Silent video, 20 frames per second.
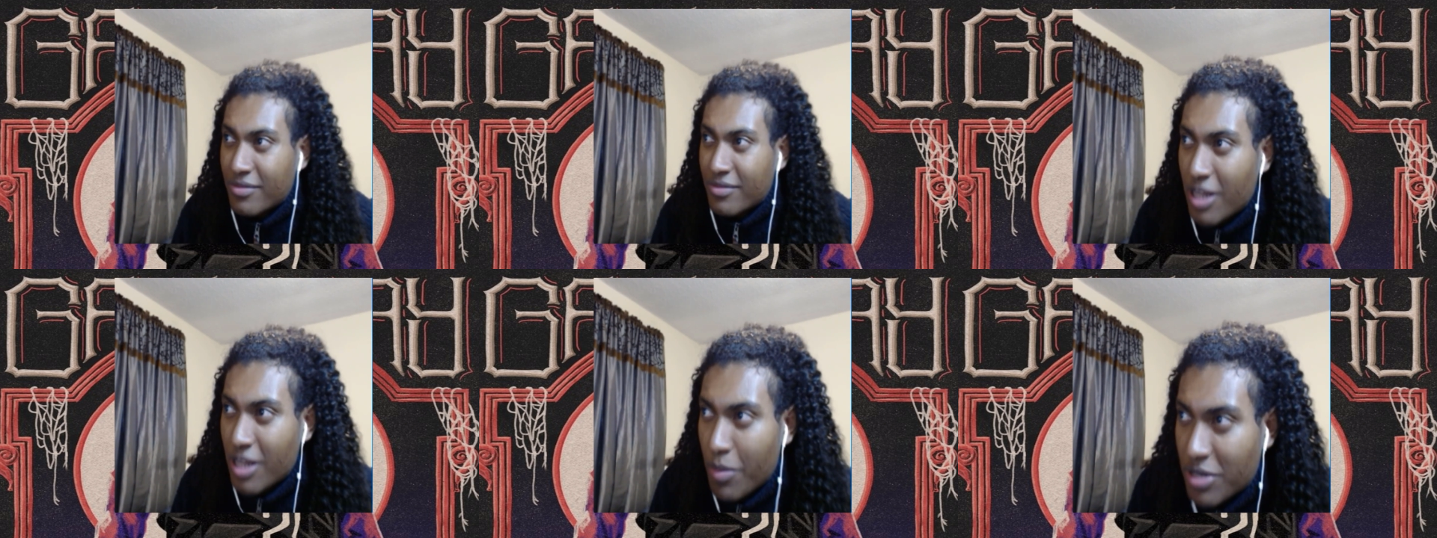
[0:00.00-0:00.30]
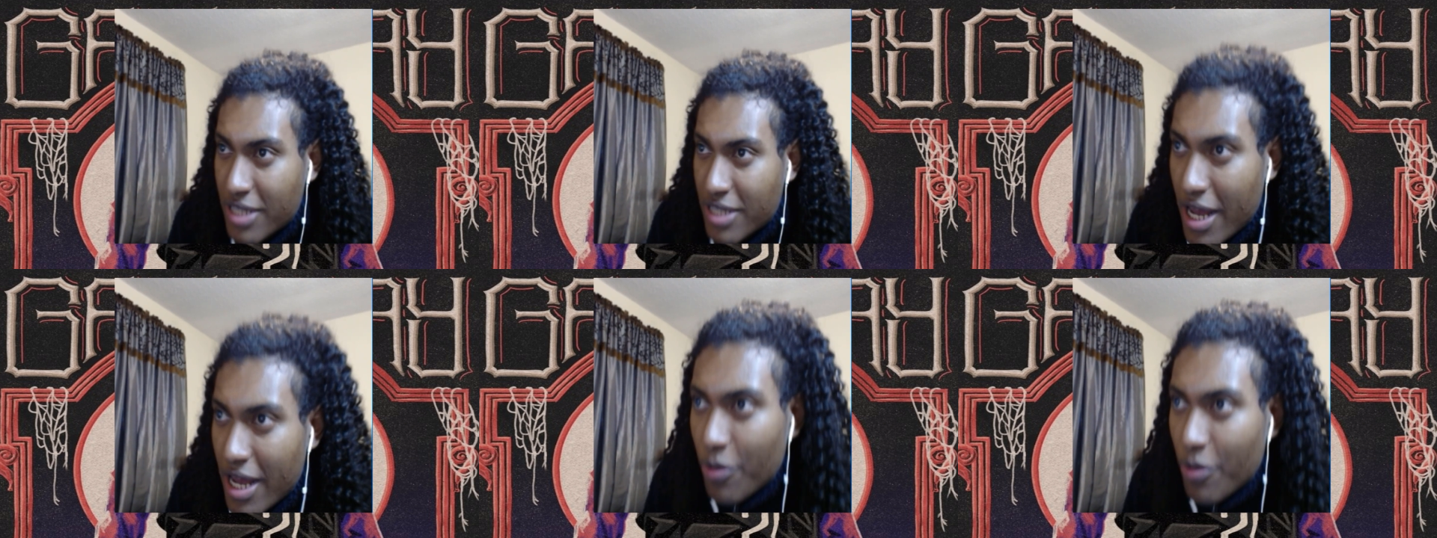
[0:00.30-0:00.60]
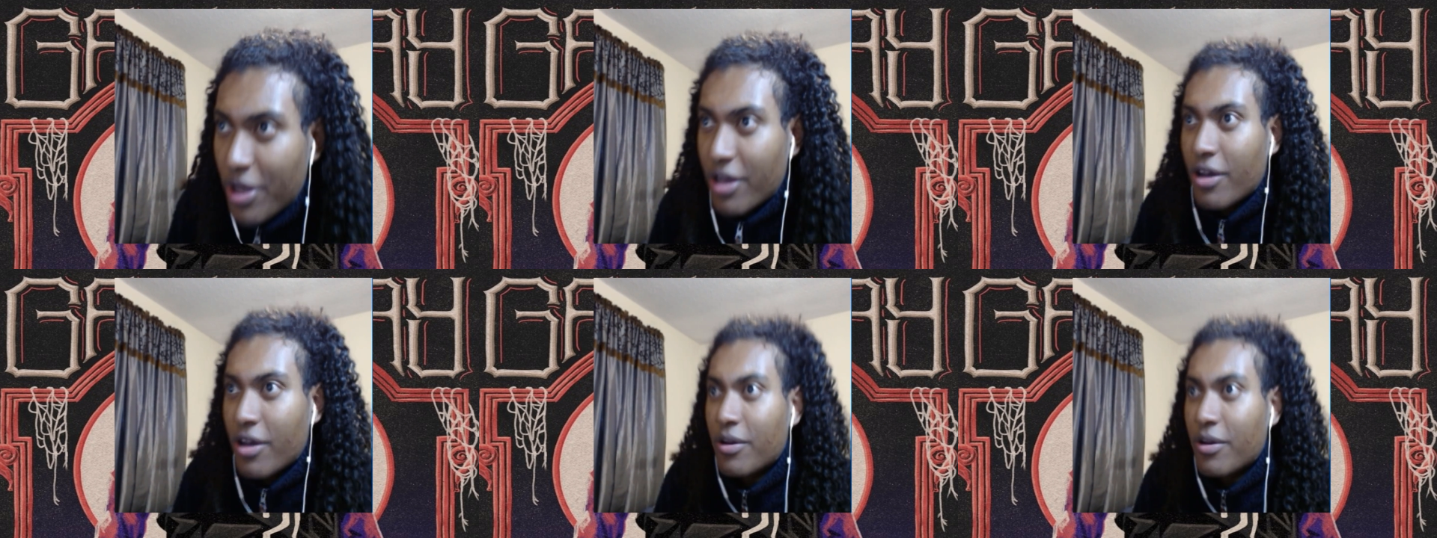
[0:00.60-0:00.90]
Clippers got to
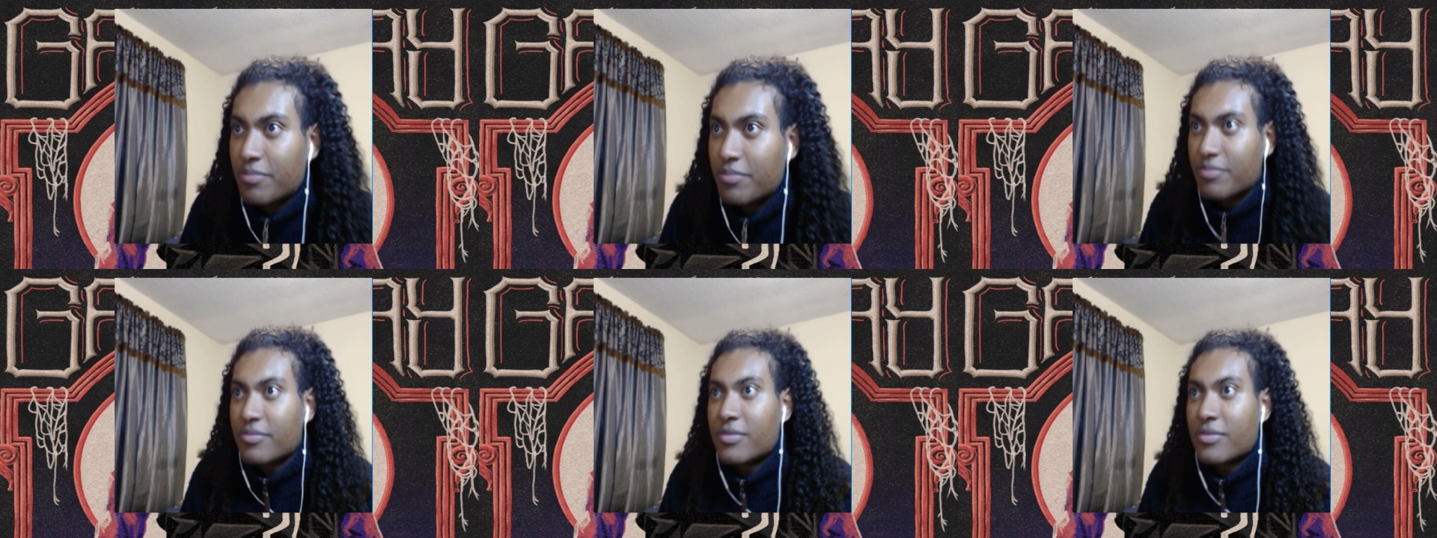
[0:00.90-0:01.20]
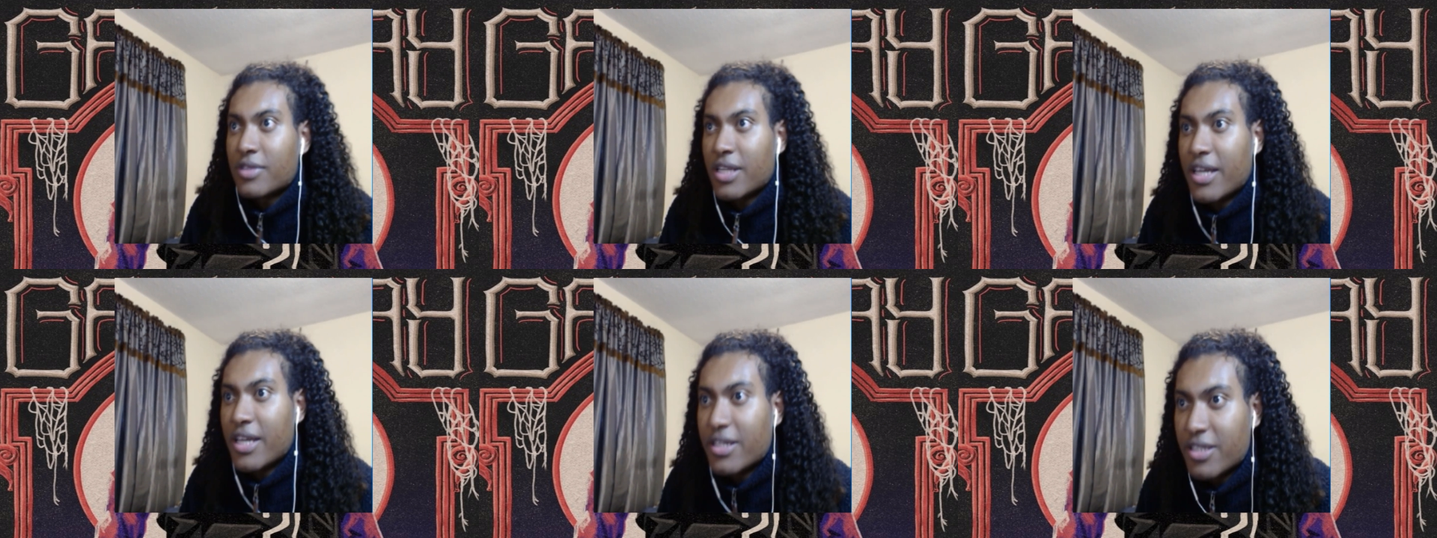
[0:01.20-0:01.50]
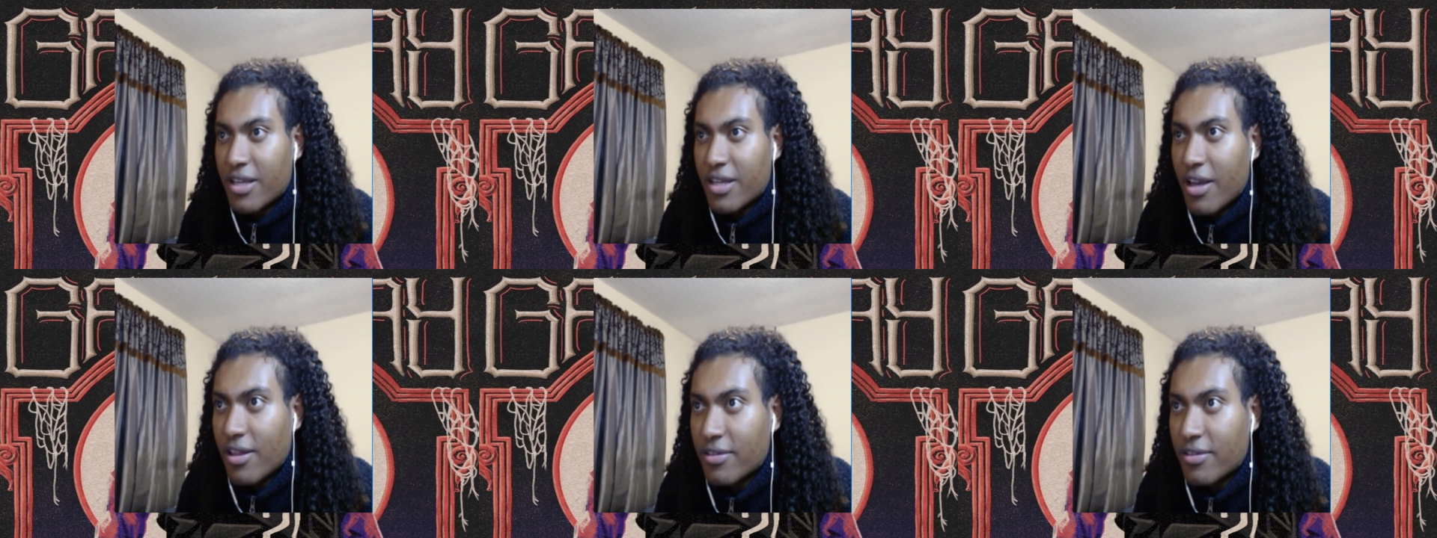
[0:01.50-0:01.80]
wake up. Get it
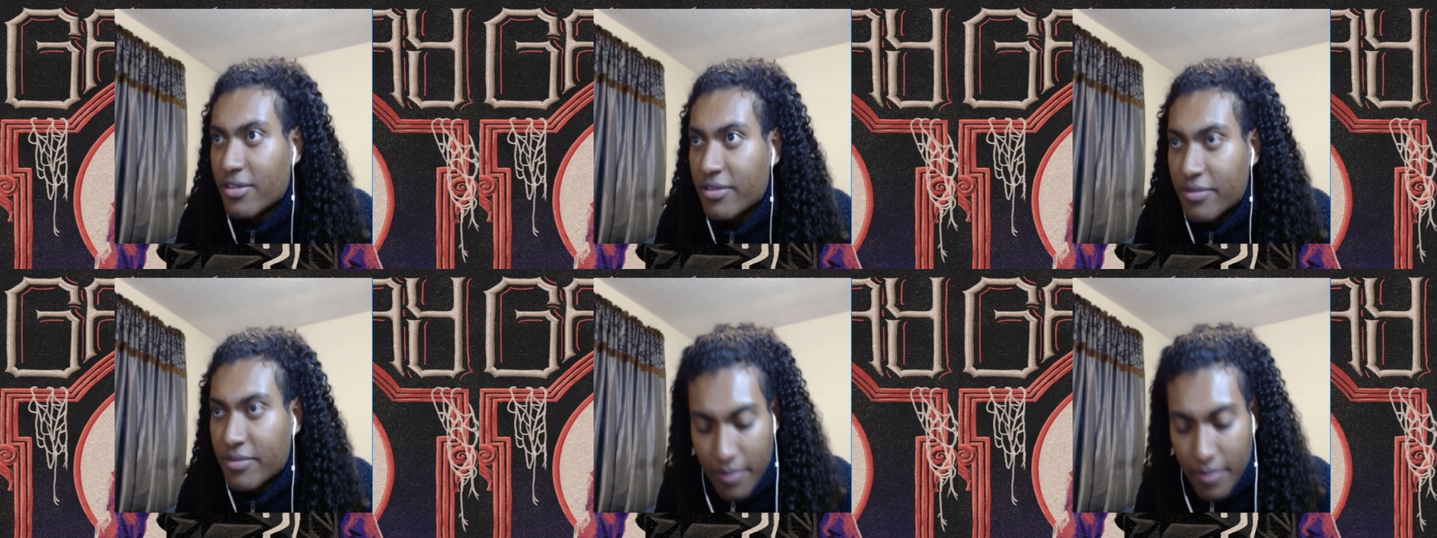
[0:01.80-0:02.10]
together.